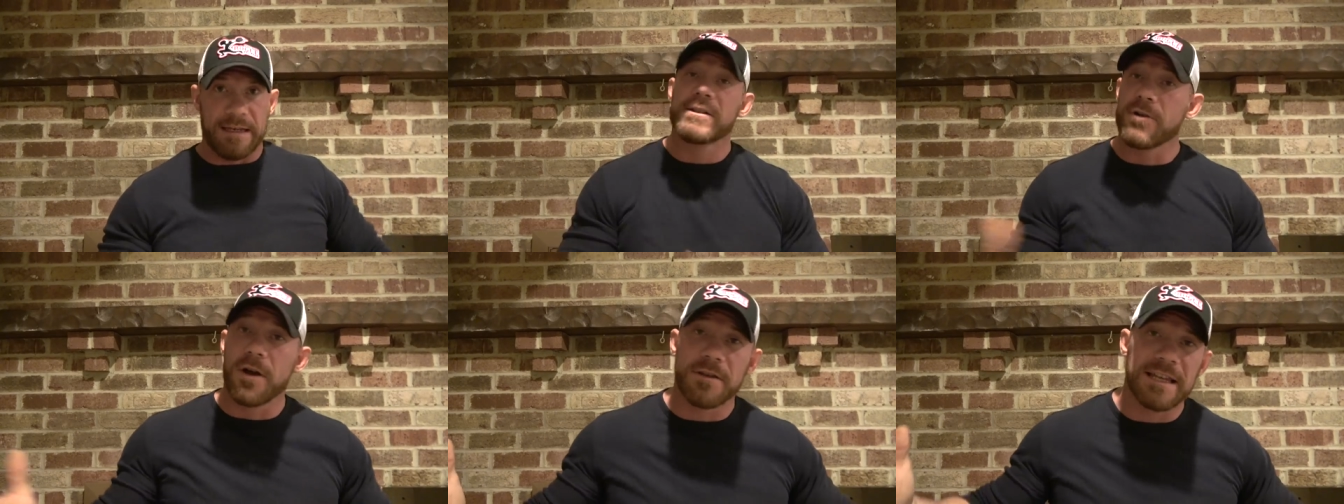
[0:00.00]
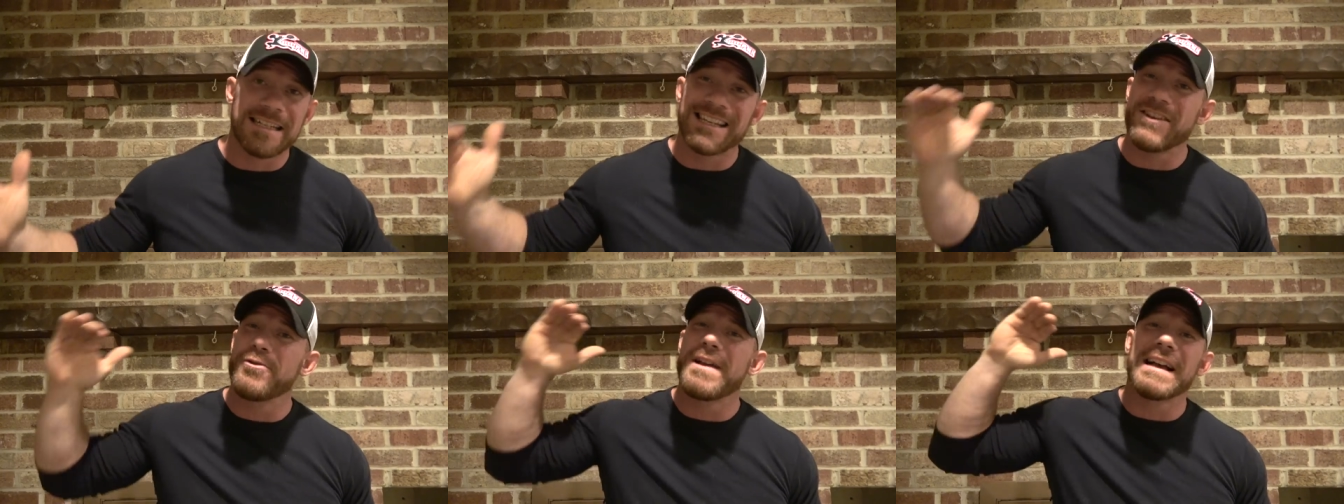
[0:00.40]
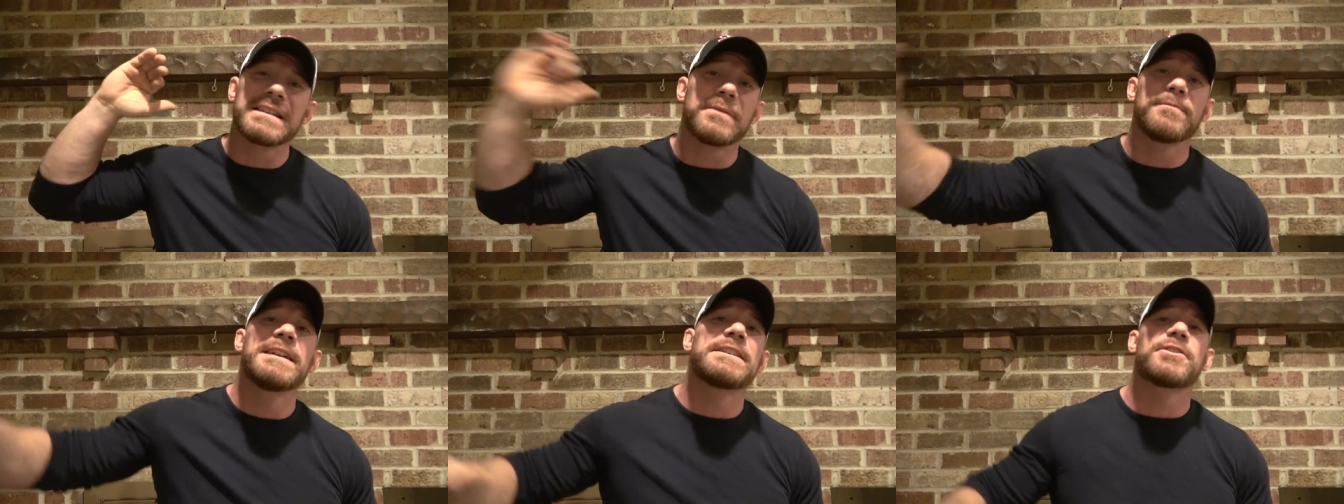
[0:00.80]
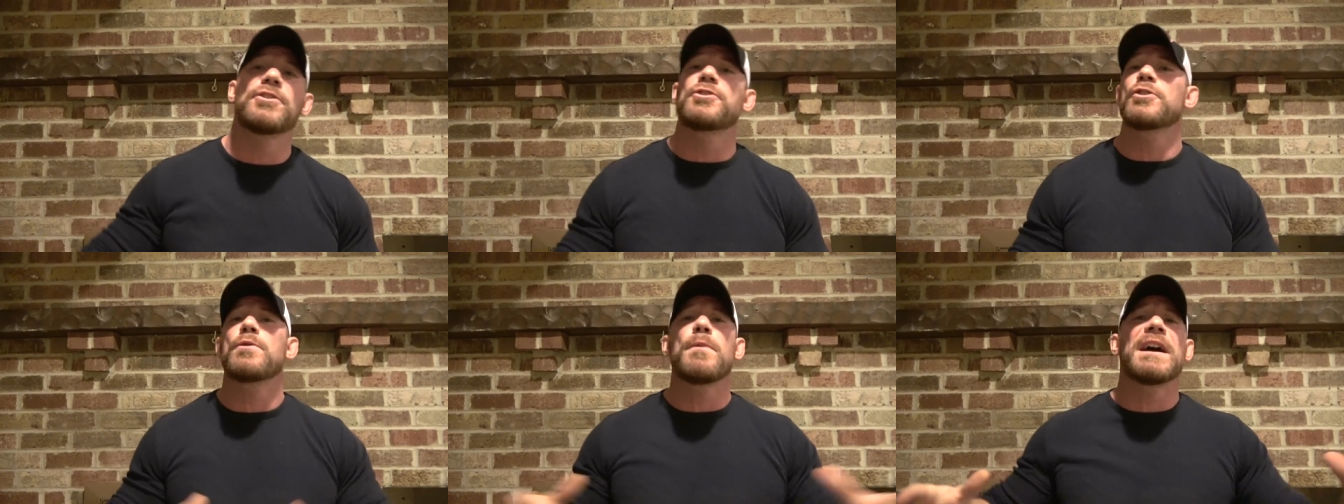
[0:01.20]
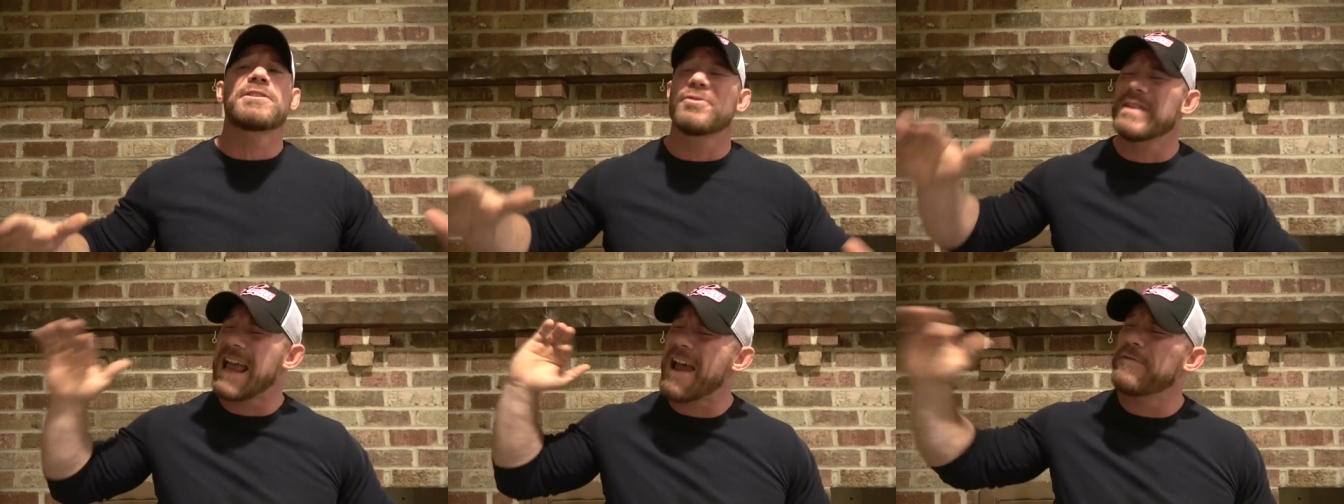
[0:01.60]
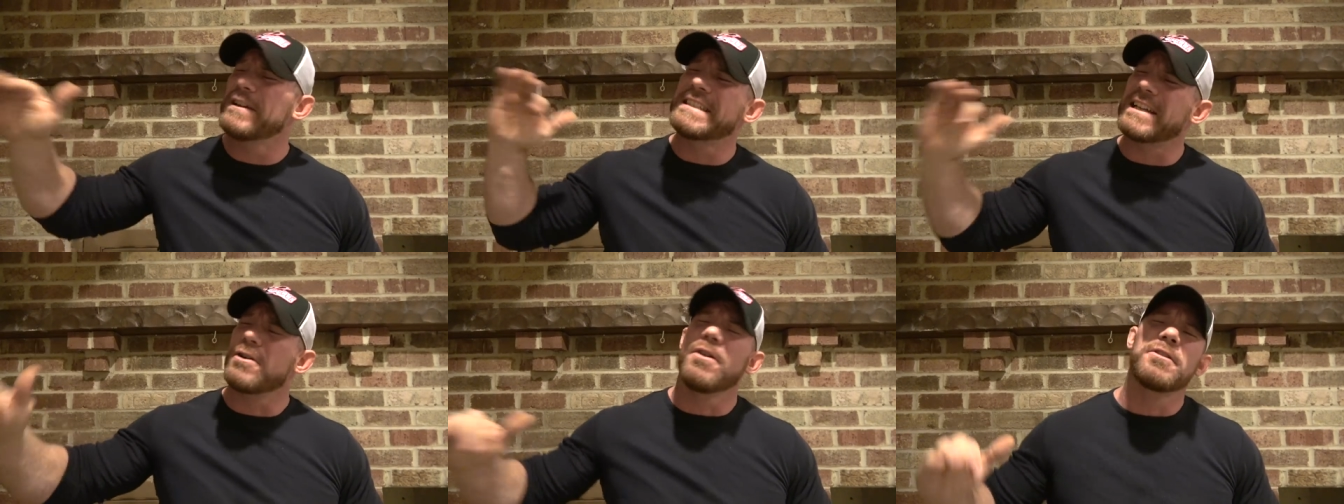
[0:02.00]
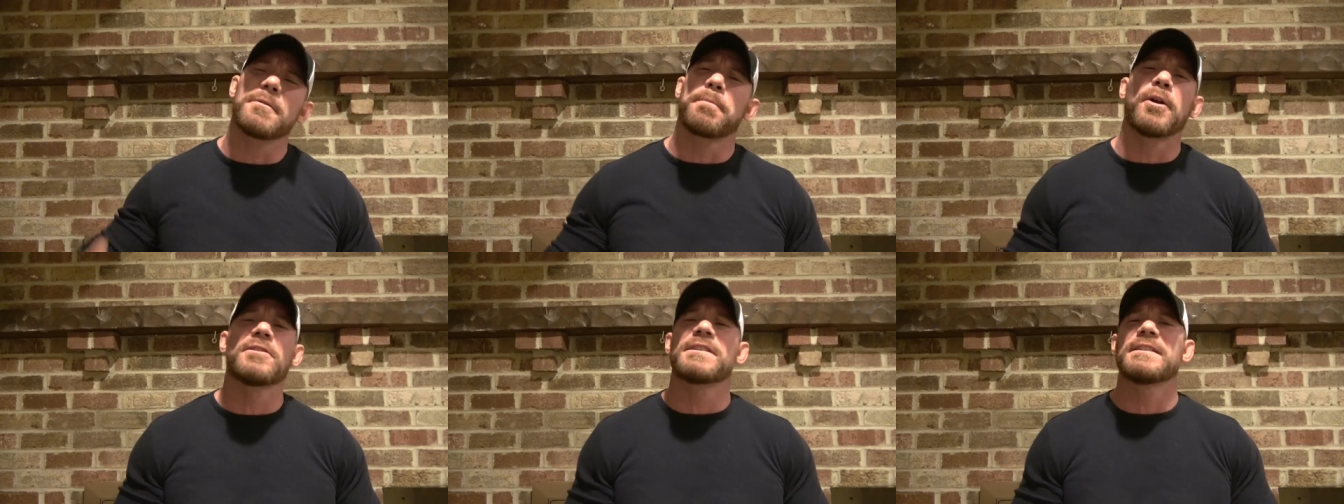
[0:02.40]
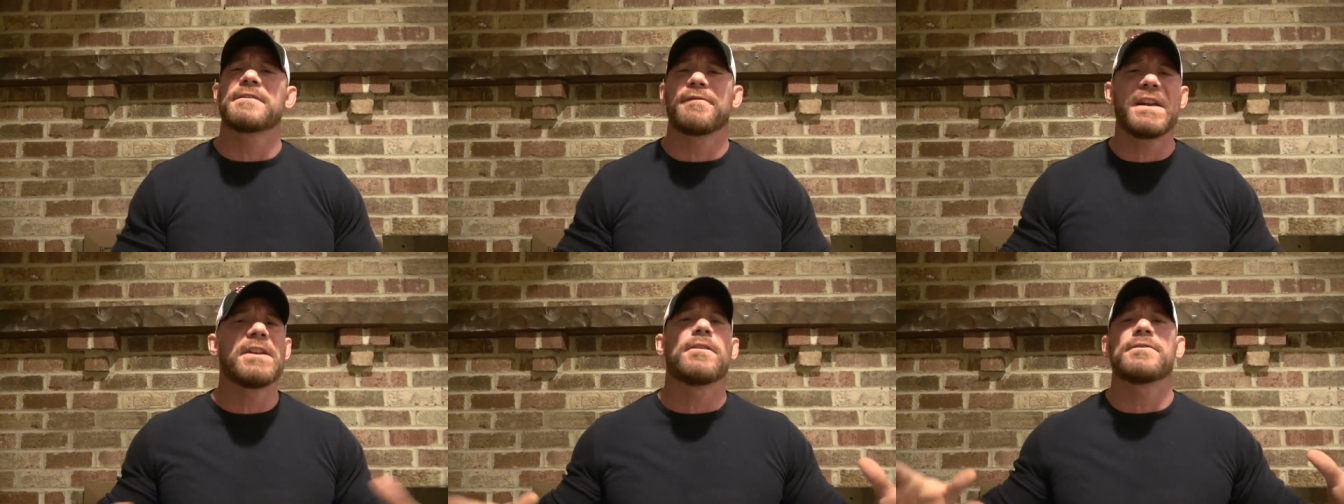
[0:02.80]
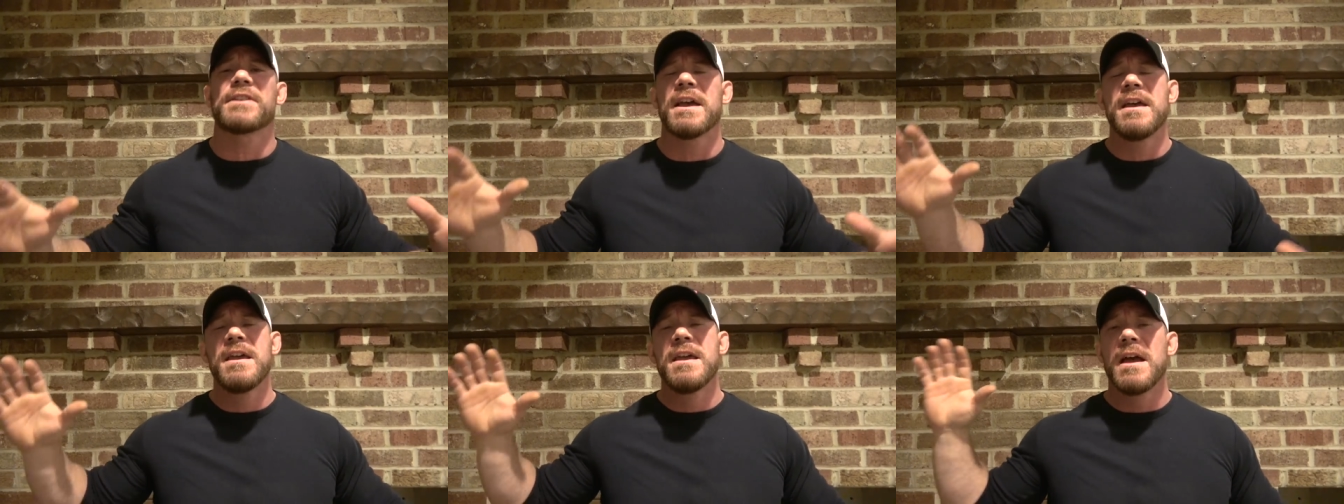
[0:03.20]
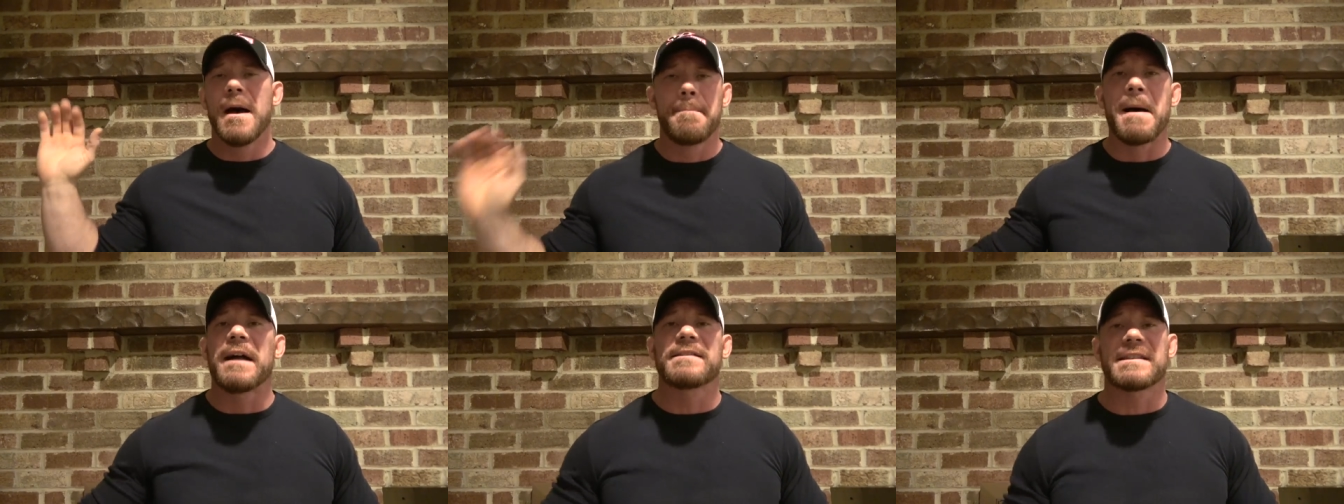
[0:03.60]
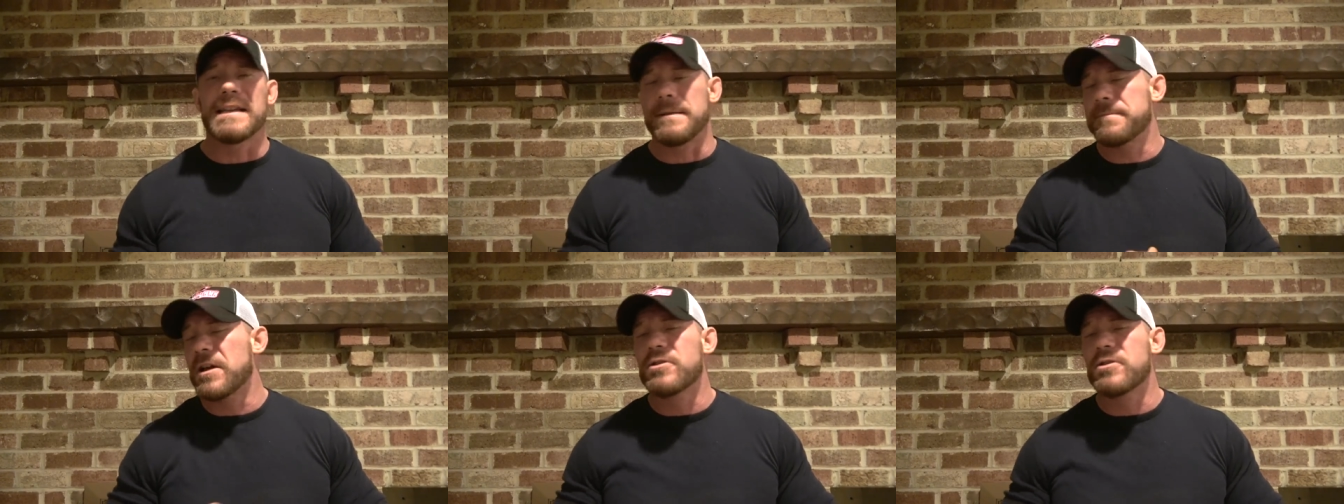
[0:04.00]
These are all things that you guys can research. You can watch on every single other person's videos about sleep.